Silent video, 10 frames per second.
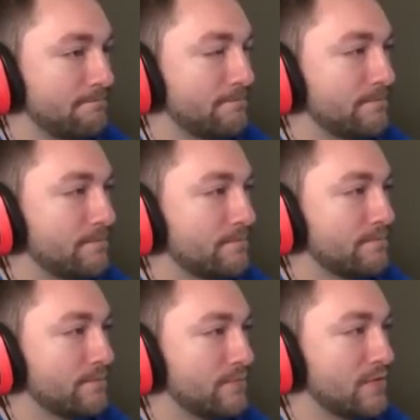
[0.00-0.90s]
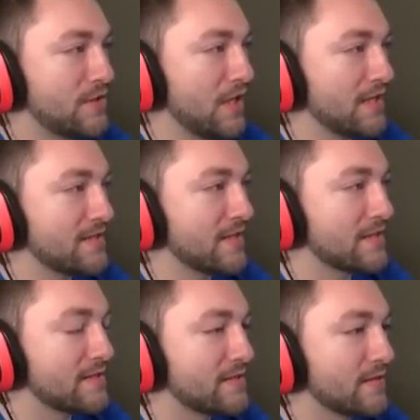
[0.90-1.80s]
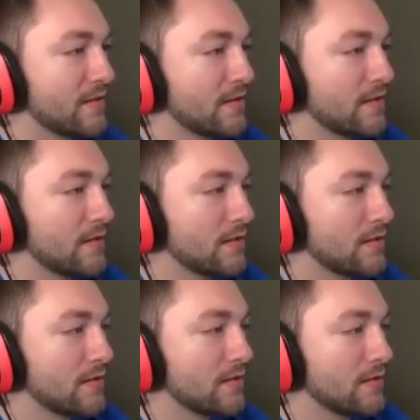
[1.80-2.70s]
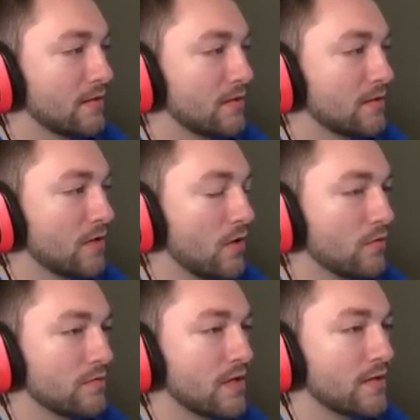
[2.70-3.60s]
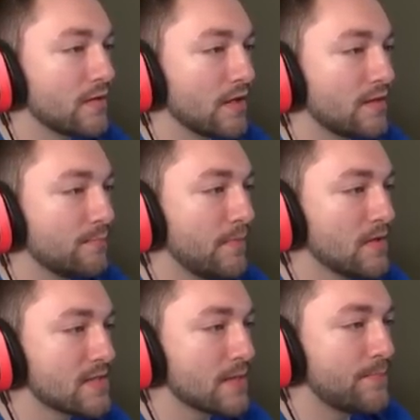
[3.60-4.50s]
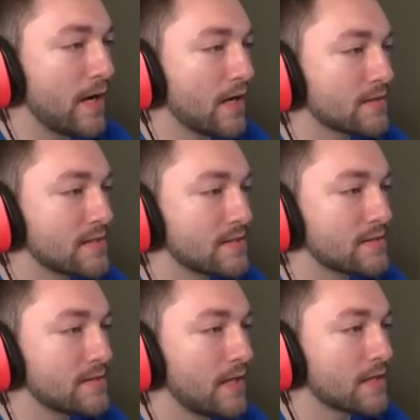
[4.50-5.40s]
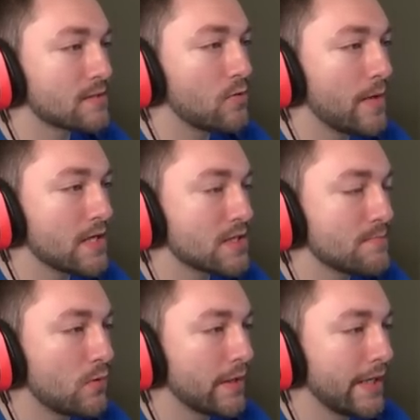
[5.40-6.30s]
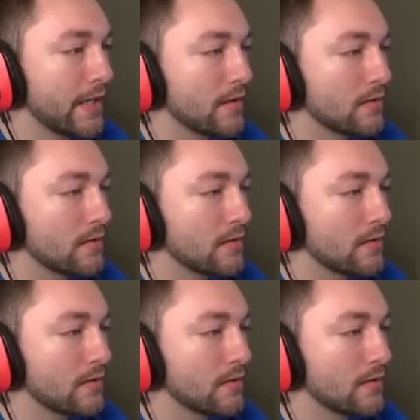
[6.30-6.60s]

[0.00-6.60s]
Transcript: Oh. Jesus. No, the music box is exclamation pointing.